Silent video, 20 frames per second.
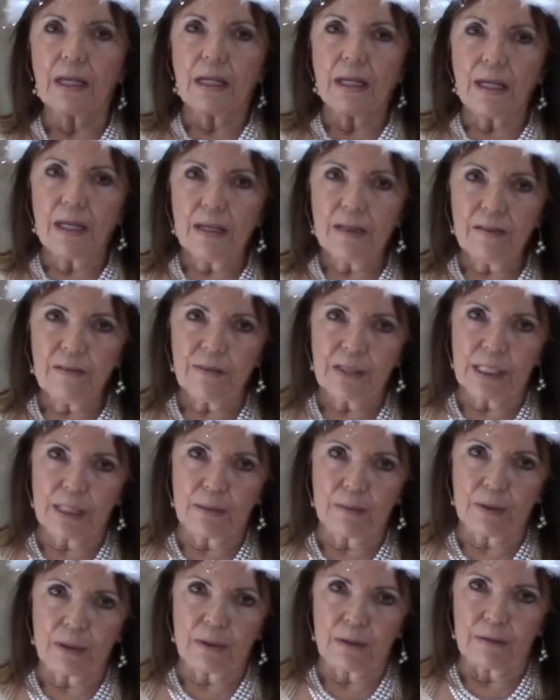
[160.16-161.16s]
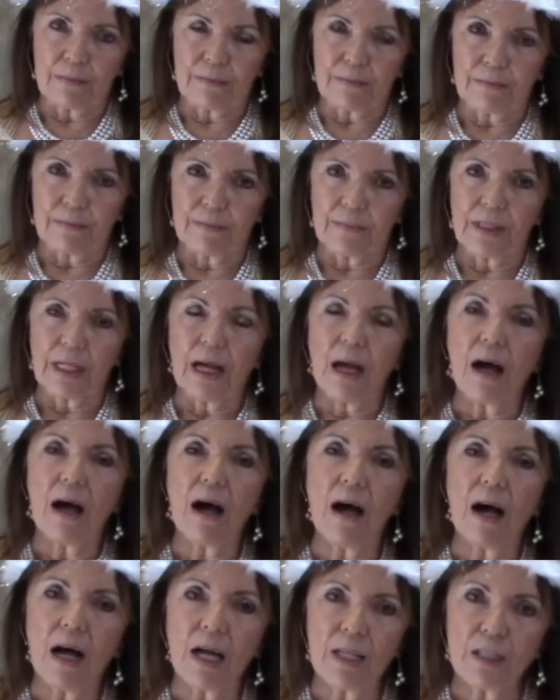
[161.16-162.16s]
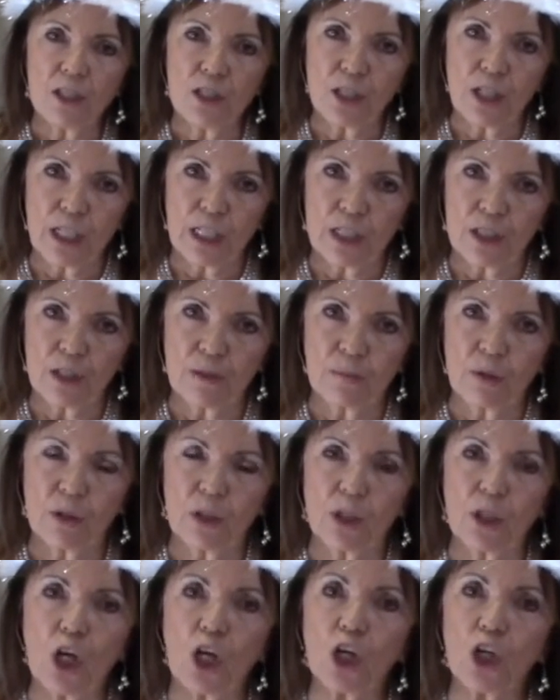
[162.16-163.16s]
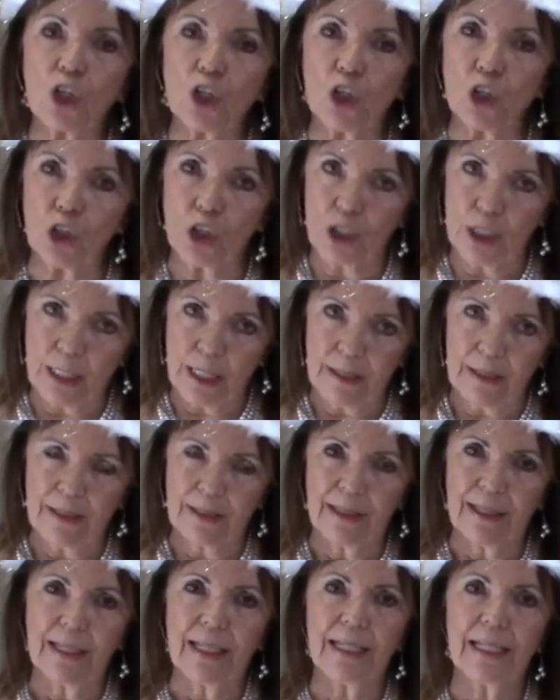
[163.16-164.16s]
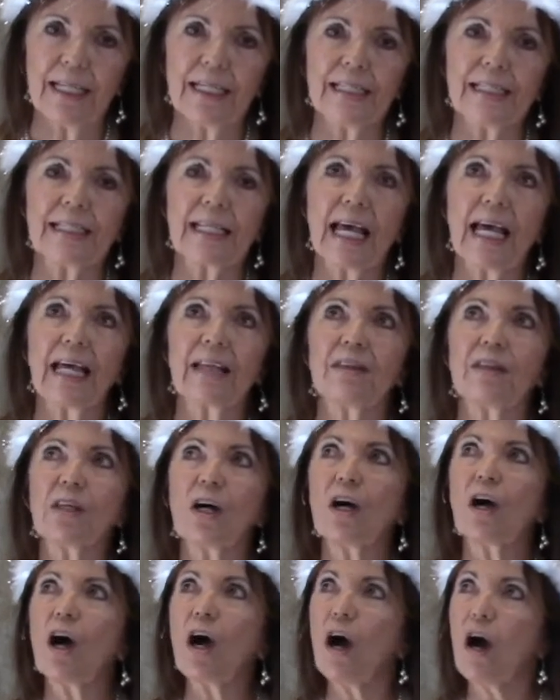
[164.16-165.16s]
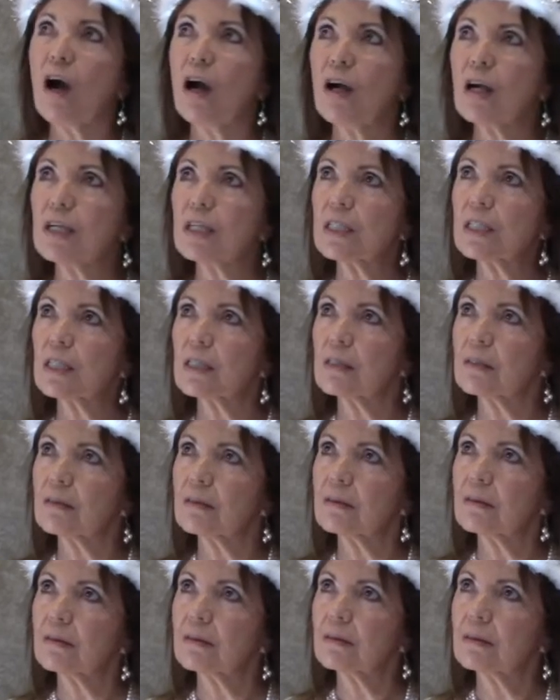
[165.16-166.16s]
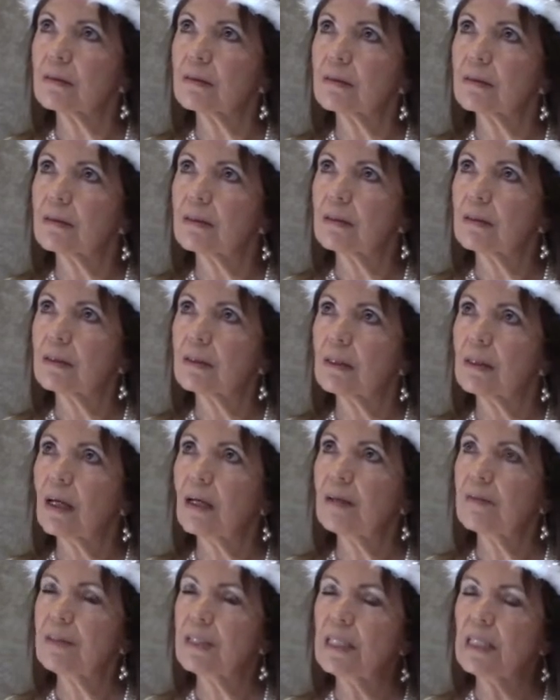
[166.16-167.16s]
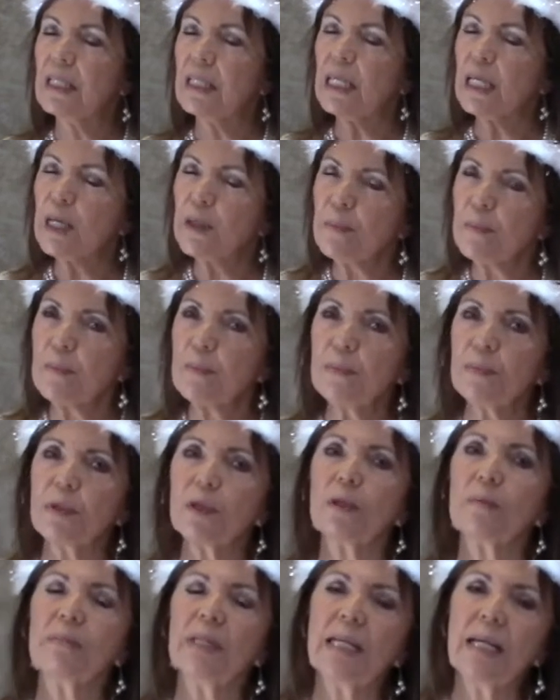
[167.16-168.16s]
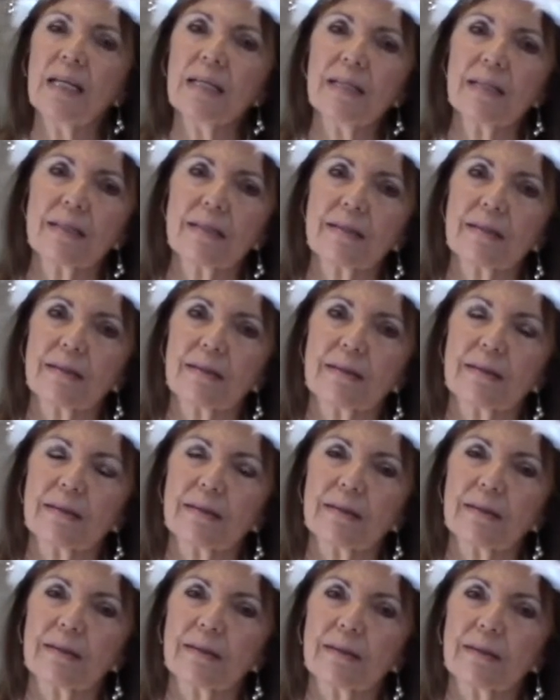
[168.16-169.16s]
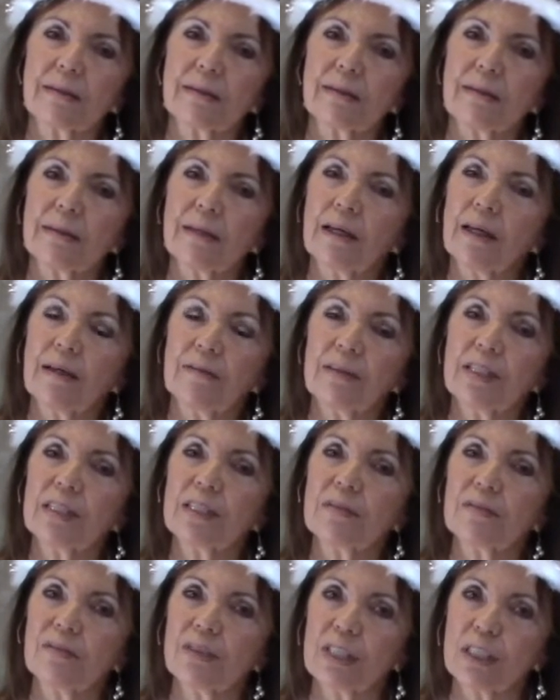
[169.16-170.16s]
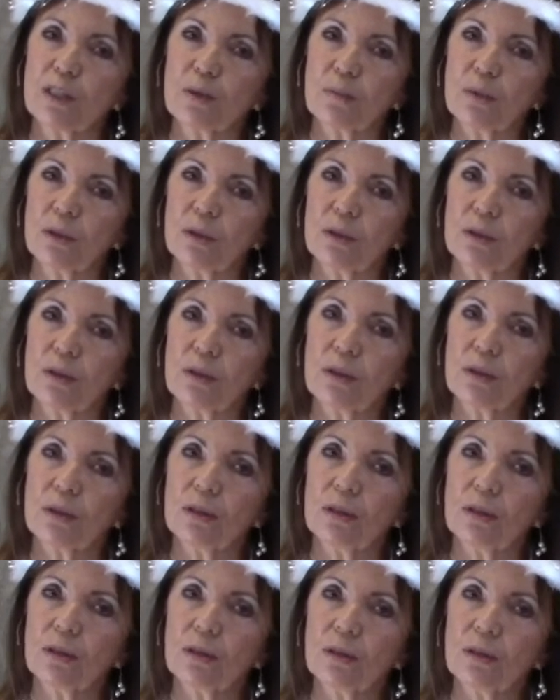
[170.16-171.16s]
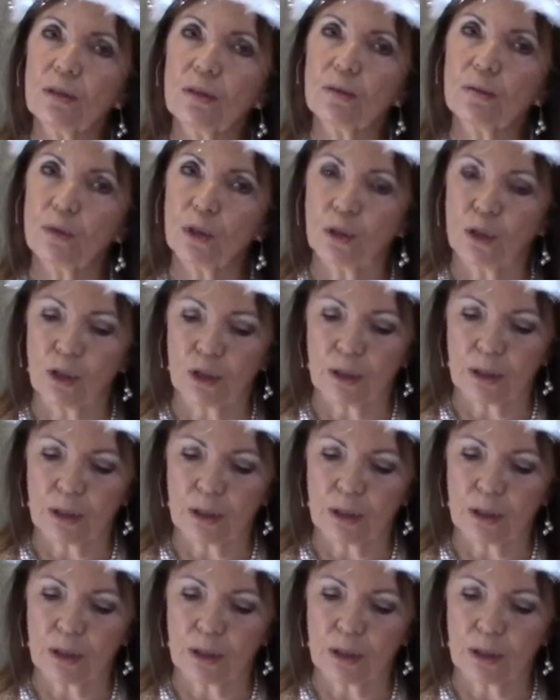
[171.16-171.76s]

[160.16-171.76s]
Invisible, unchangeable good is at the heart of the impermanence of this visible world,